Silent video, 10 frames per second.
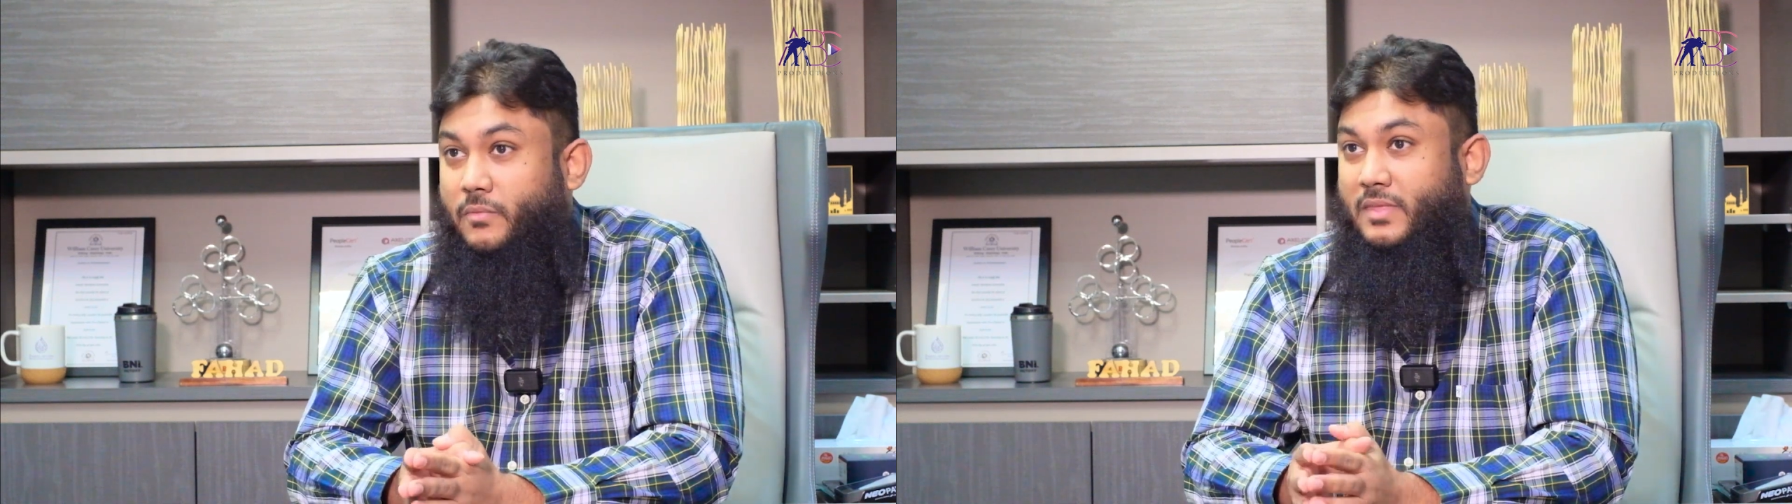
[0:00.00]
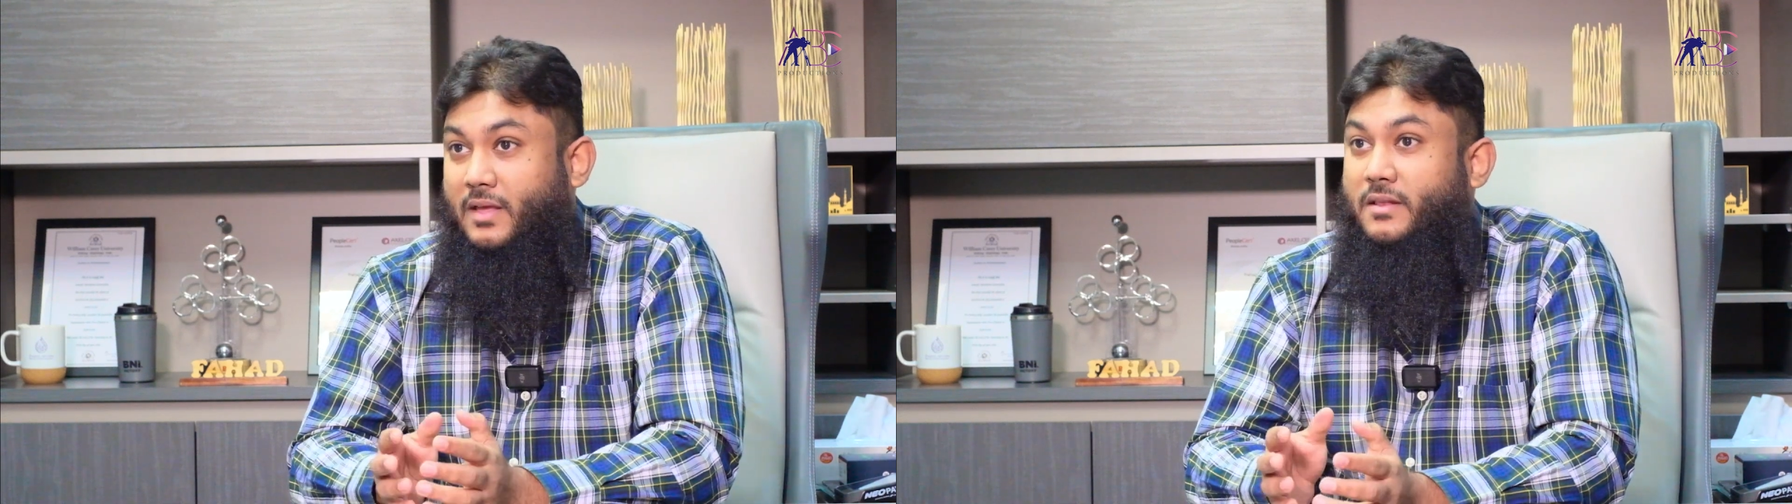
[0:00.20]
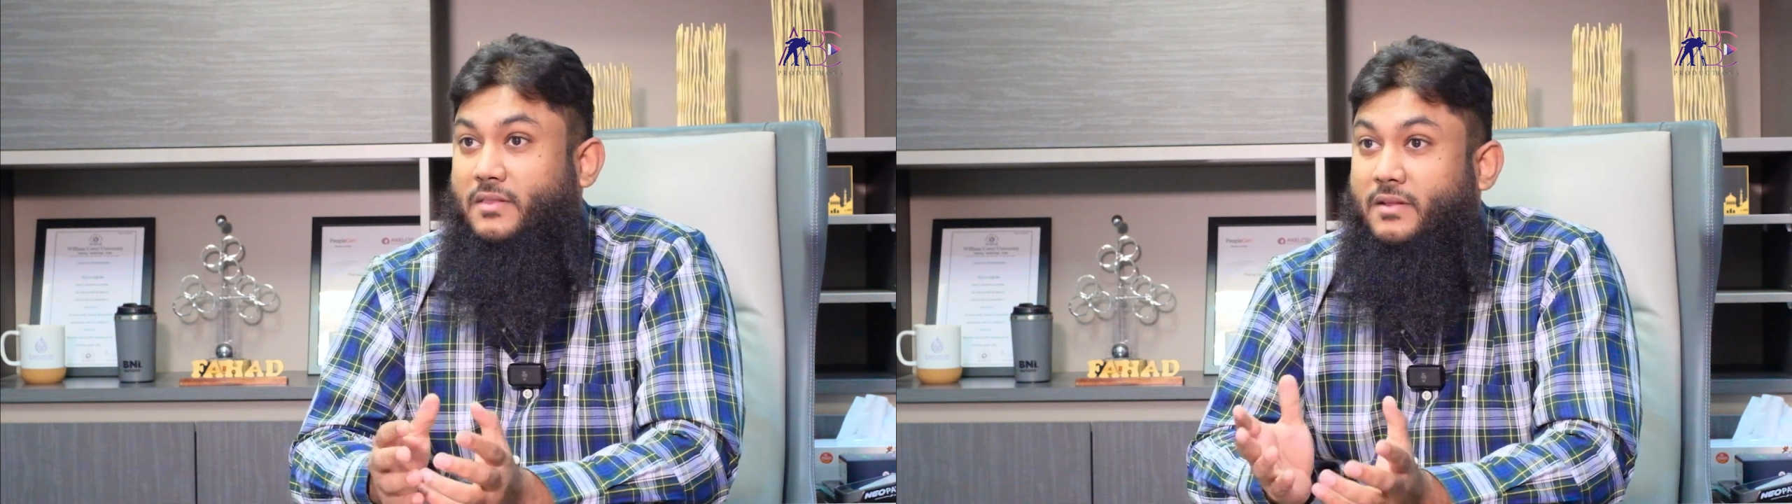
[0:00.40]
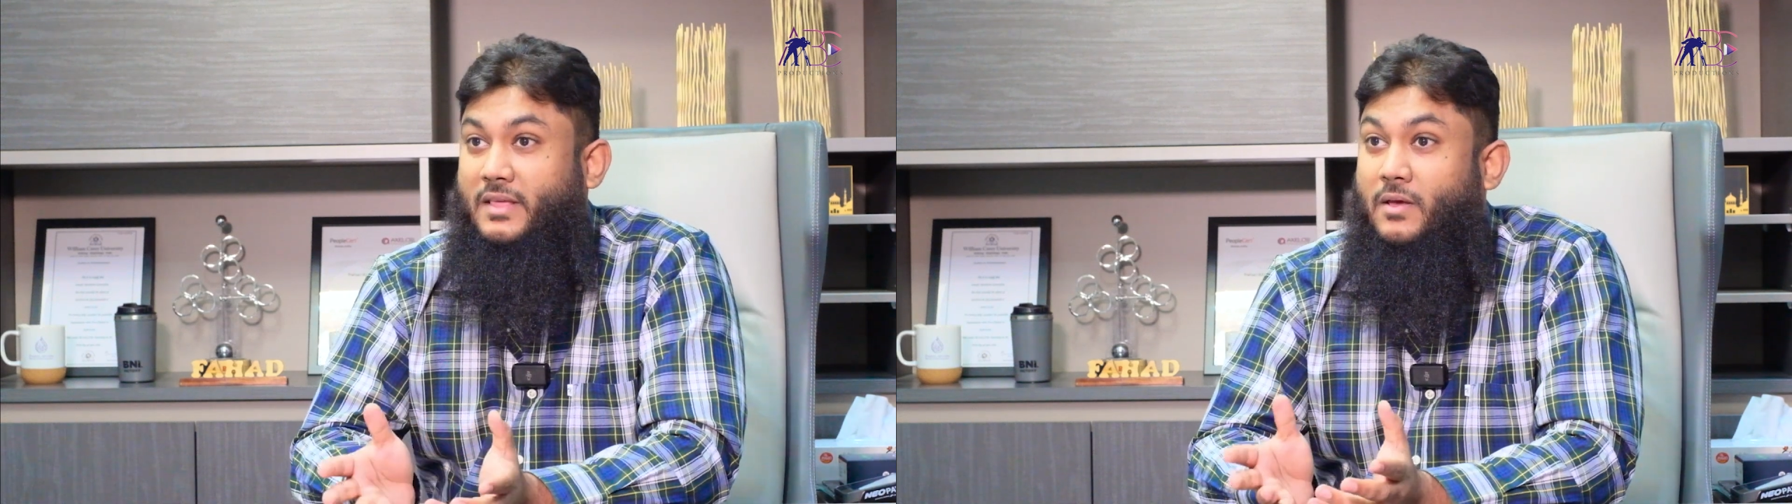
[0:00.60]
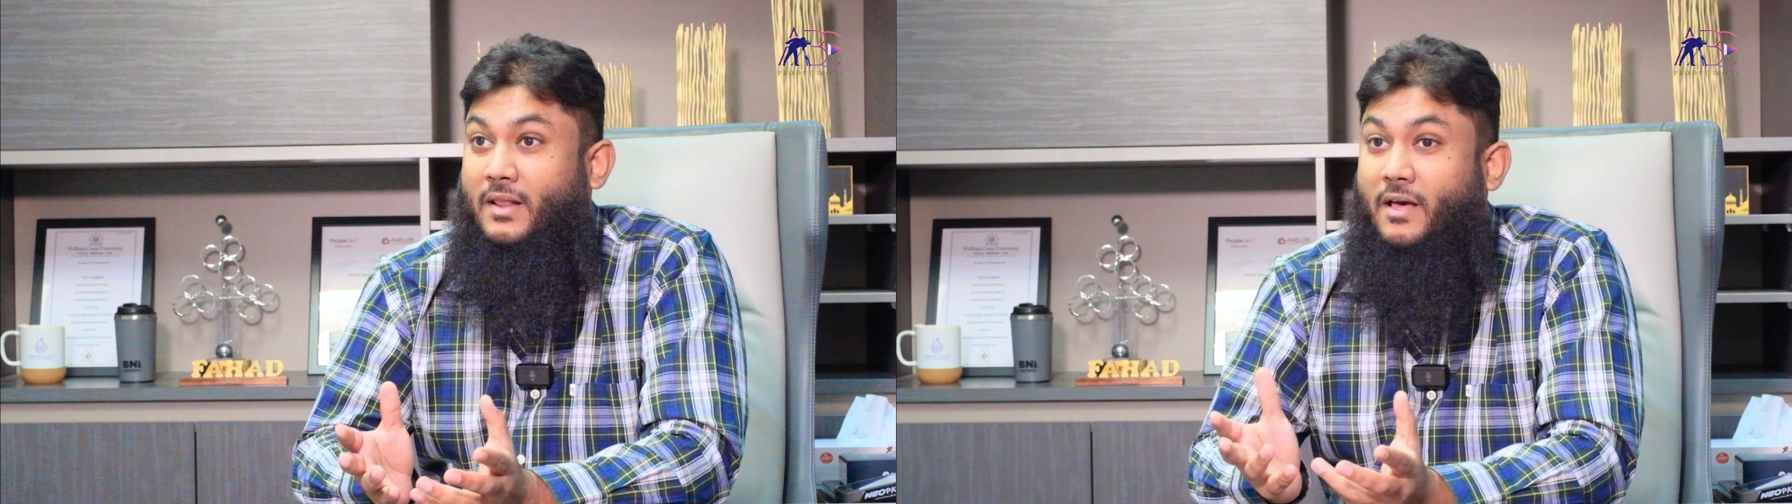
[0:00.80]

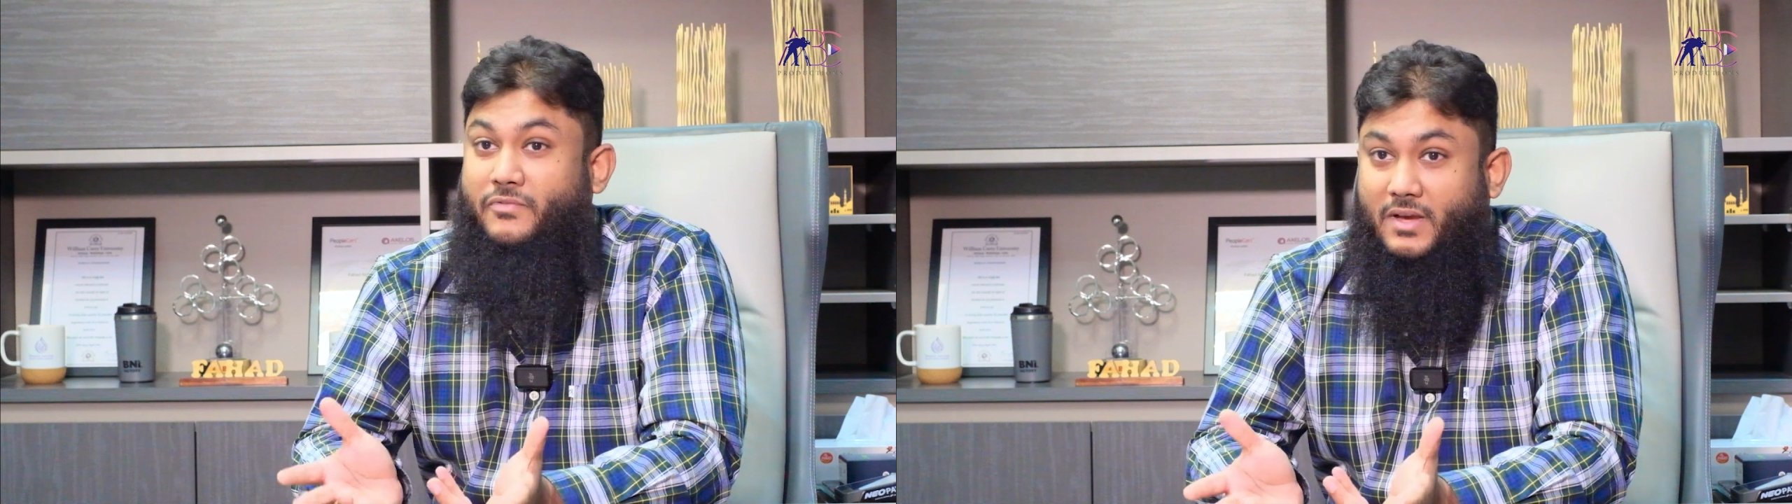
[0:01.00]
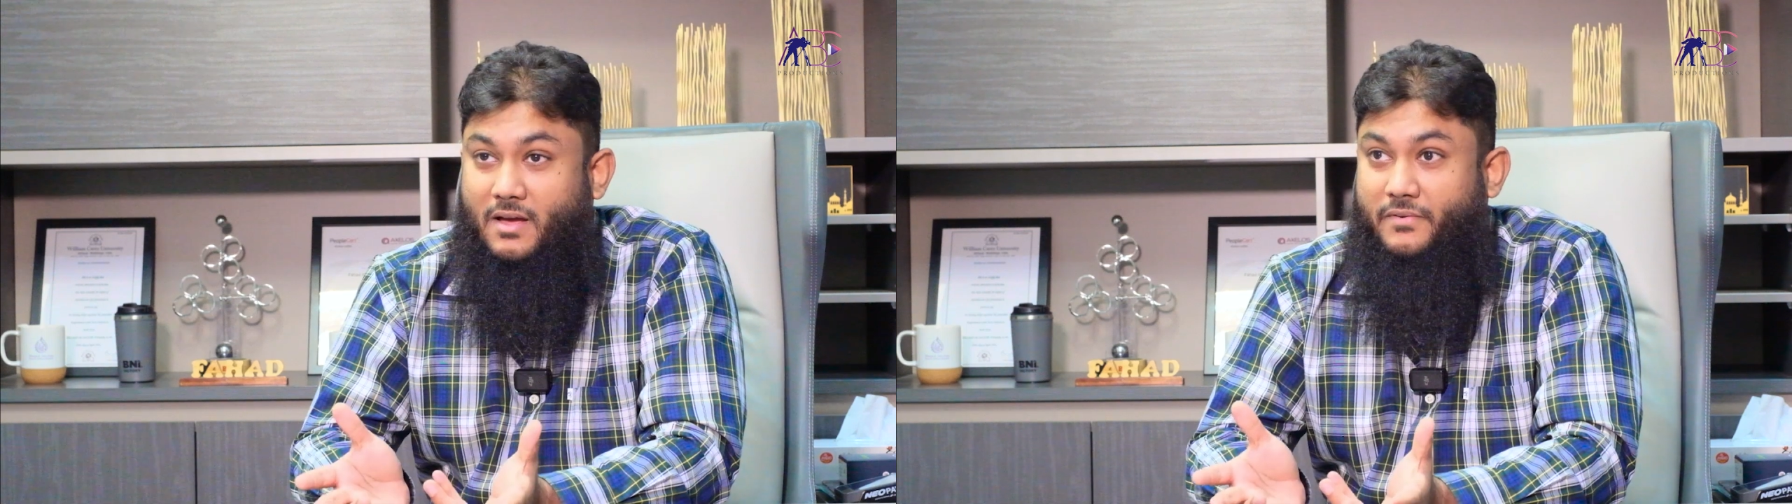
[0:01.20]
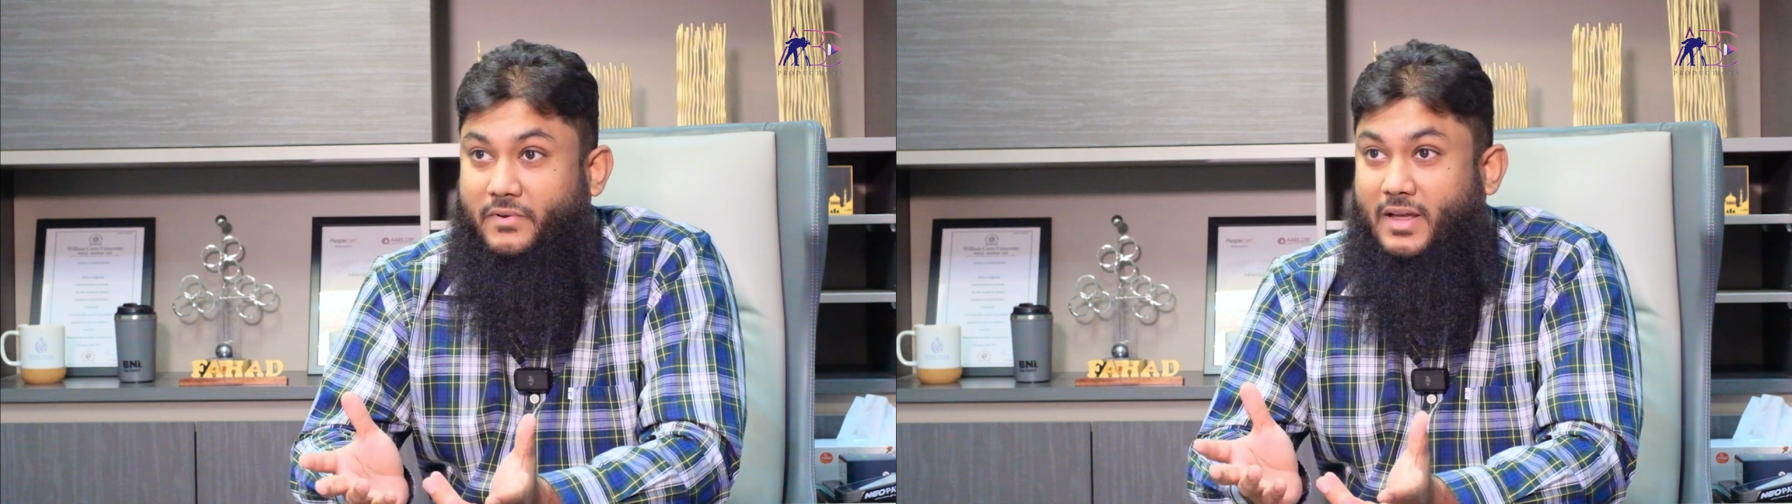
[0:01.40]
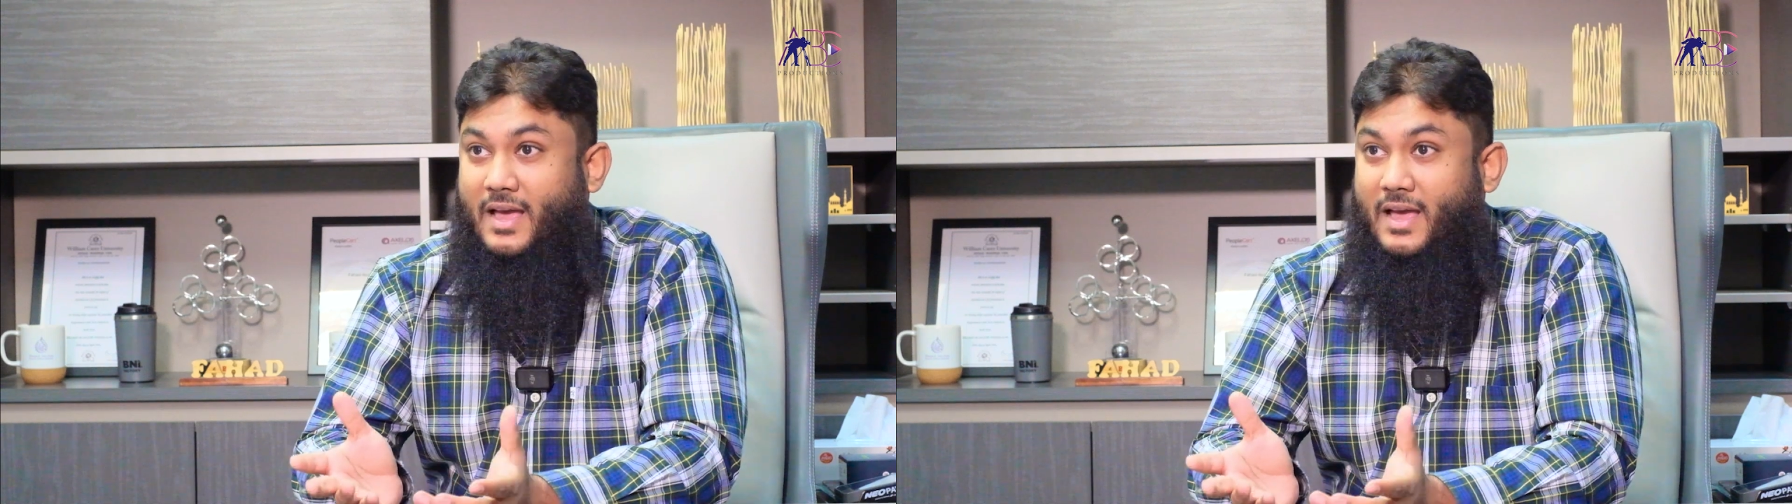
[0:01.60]
They love the country